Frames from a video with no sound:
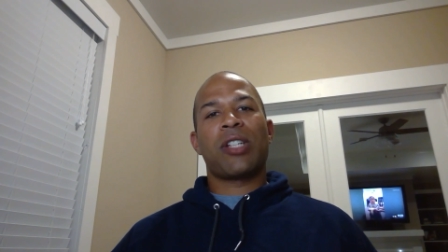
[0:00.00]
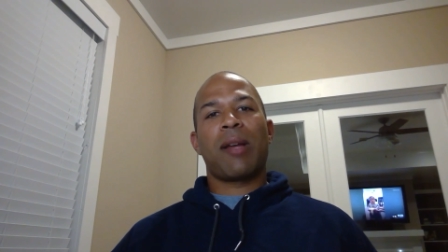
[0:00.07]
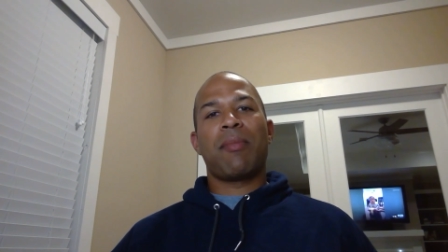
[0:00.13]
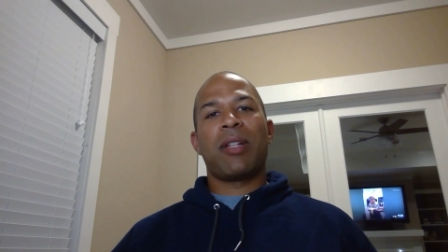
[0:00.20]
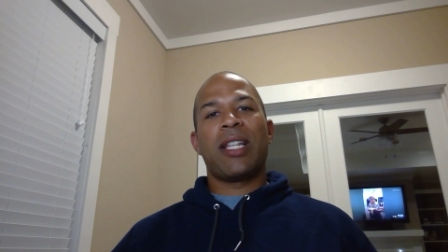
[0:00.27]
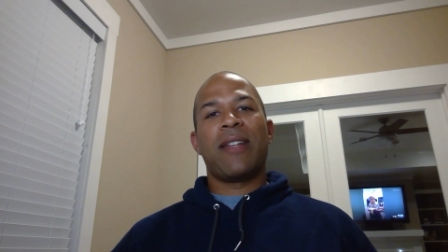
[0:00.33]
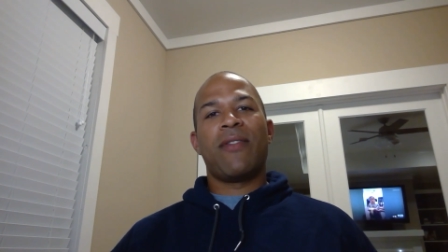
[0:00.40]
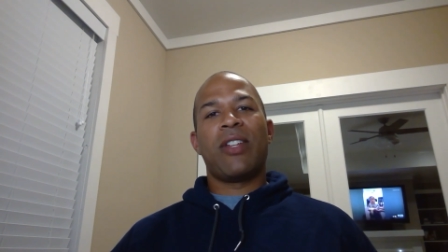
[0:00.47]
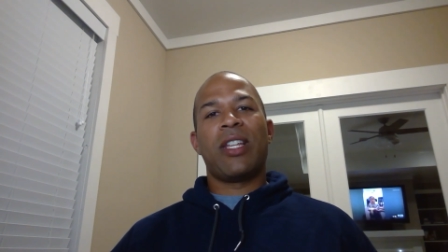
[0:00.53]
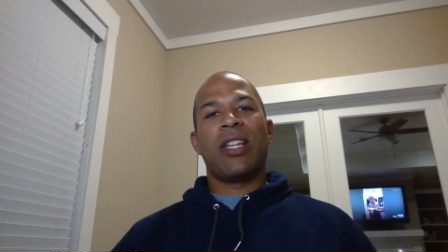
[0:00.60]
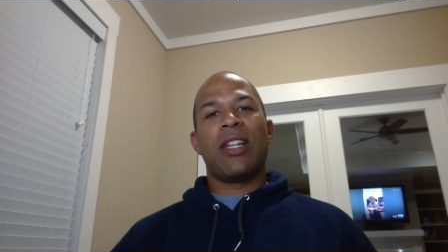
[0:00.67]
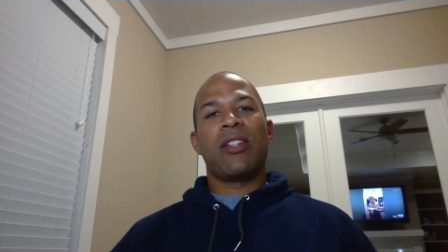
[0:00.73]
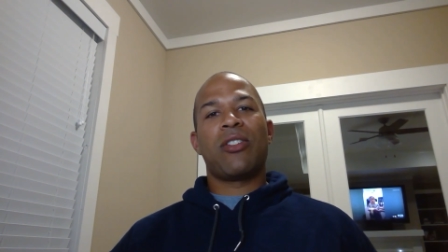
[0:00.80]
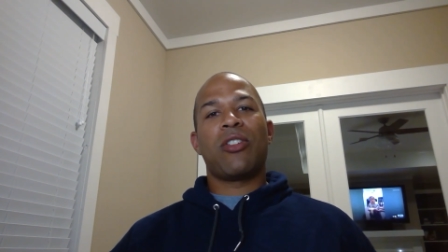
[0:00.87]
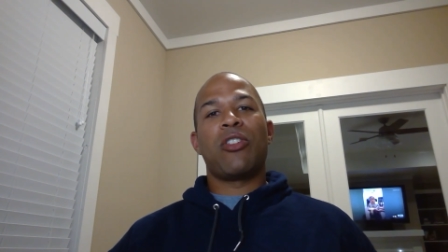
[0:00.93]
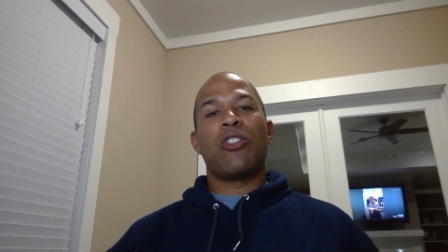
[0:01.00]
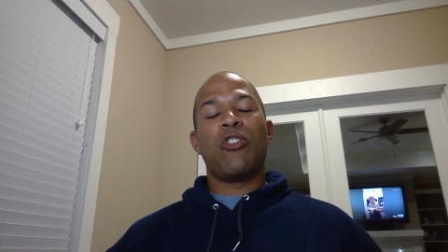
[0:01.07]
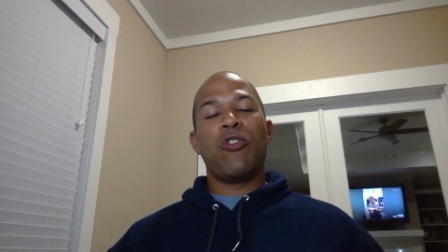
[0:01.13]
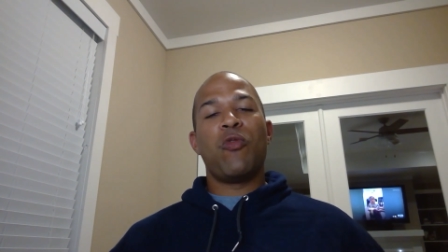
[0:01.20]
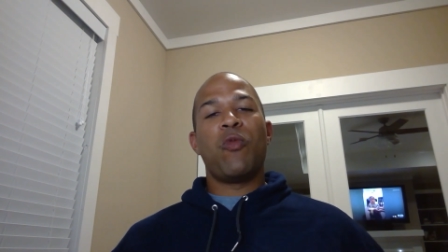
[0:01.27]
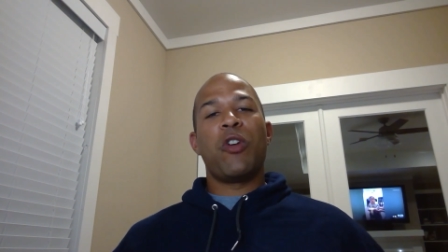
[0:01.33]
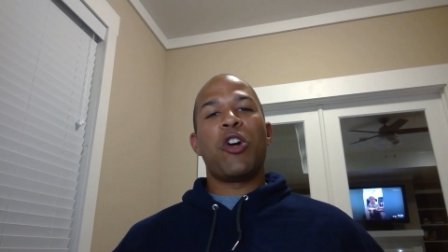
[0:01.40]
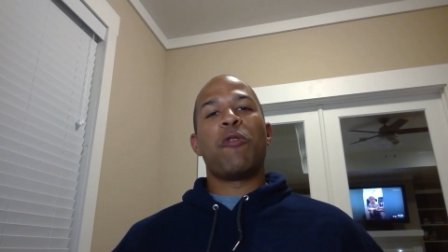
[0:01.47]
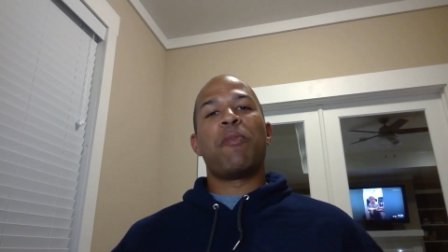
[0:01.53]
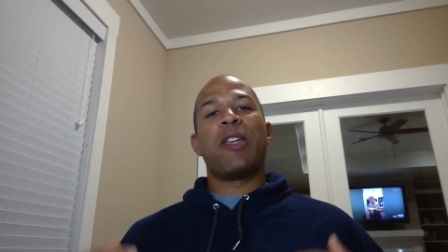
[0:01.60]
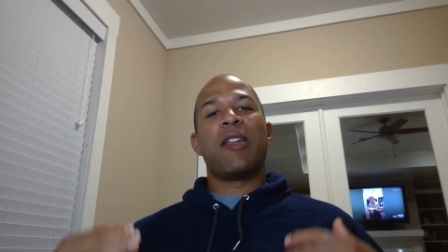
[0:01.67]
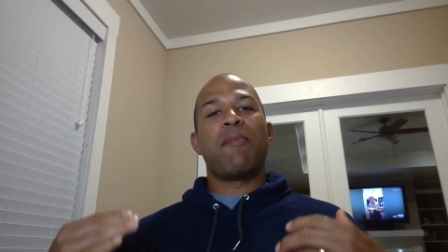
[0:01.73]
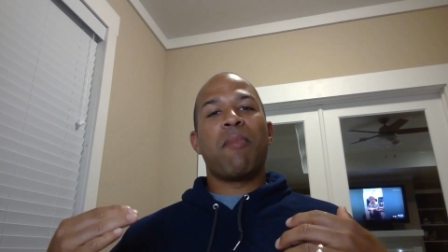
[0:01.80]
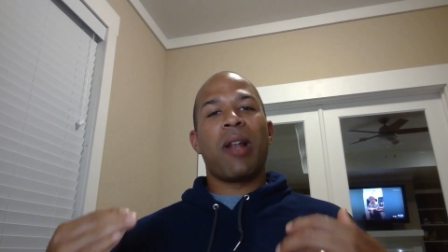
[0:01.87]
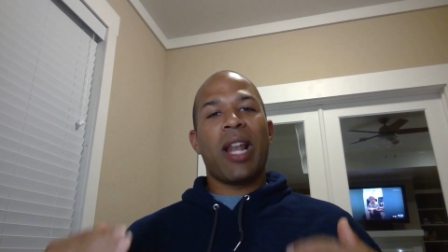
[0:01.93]
I believe it is. You will
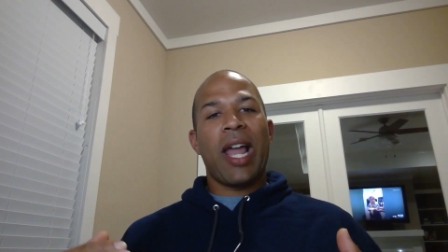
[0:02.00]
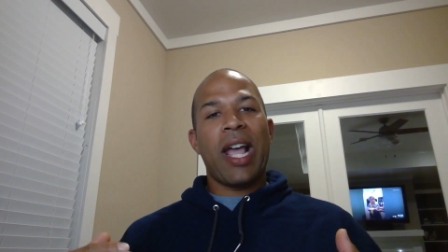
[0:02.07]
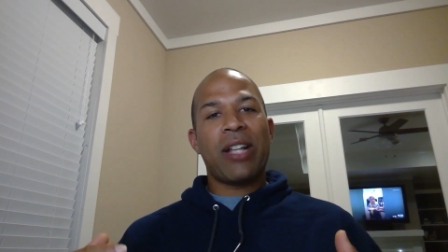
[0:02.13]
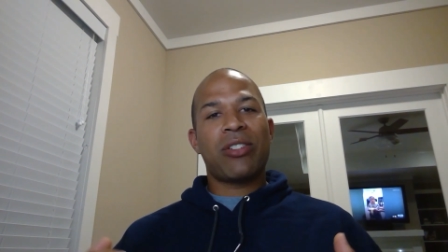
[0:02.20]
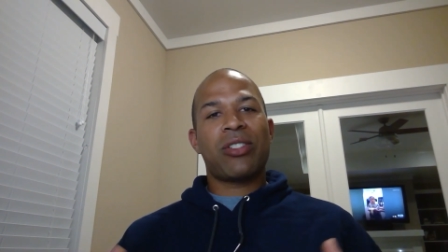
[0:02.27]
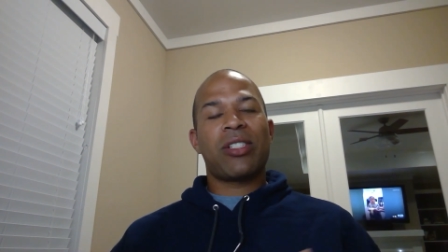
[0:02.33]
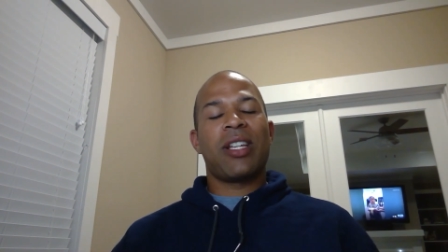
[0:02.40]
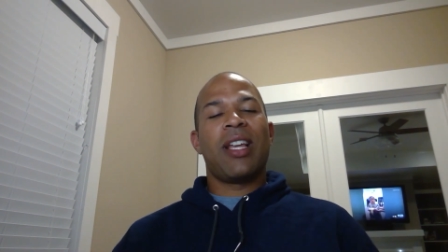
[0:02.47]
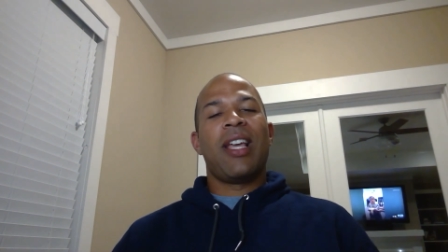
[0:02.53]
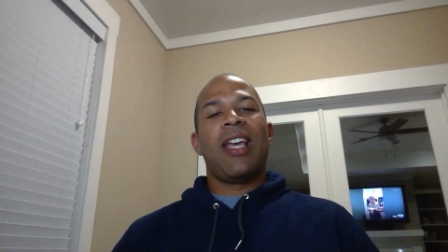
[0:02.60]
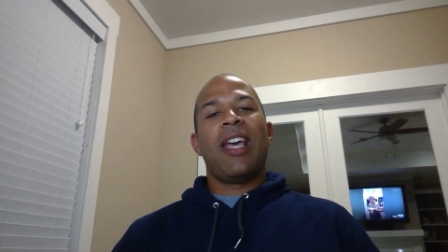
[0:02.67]
be blessed.